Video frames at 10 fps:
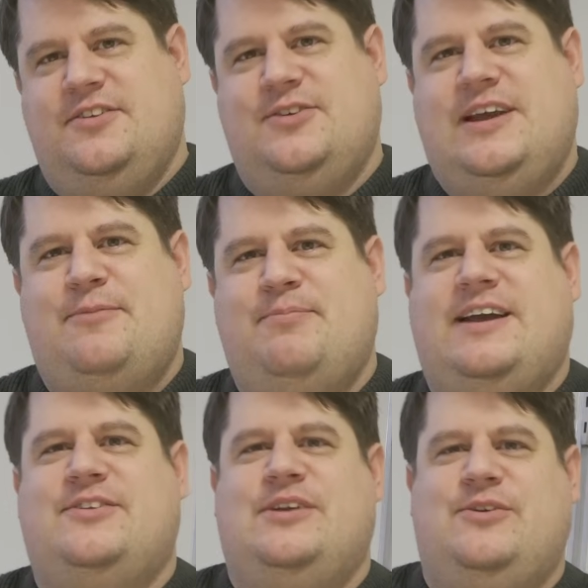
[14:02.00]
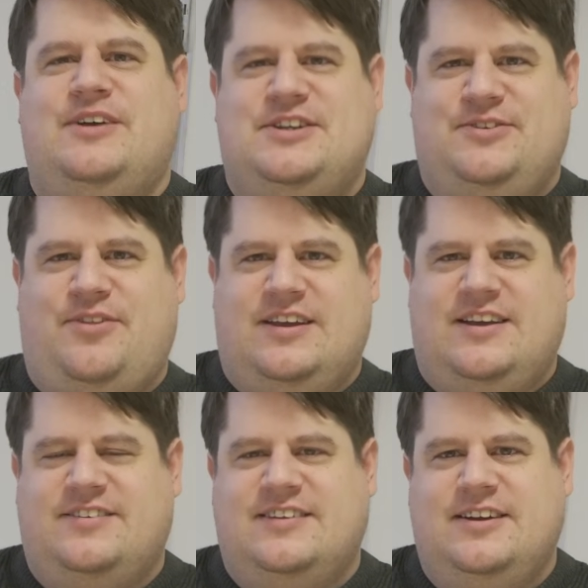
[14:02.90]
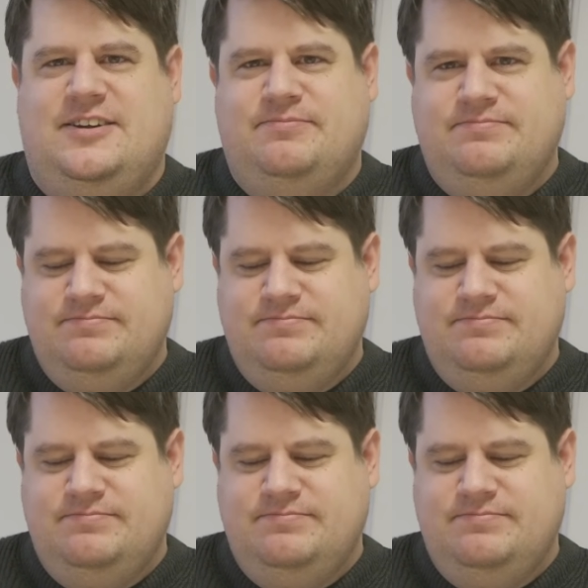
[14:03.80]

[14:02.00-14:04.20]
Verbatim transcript: To get back to the original thing I said,